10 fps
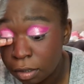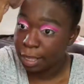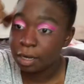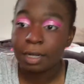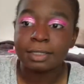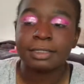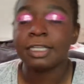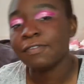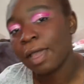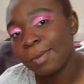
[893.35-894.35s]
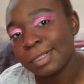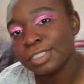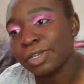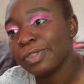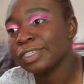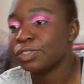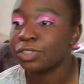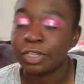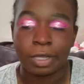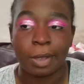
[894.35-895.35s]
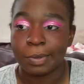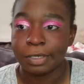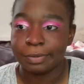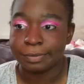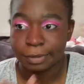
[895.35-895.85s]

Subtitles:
And honestly, if I were in the show, this is the look I would use.